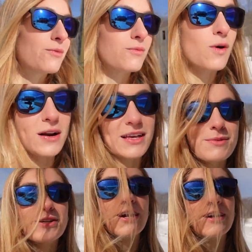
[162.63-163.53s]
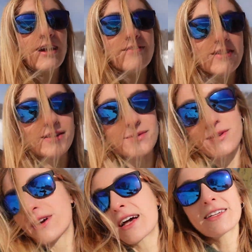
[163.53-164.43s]
want to keep sharing everything with you
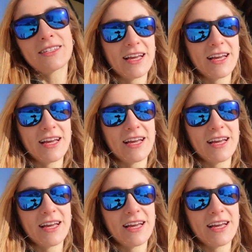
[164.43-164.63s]
guys.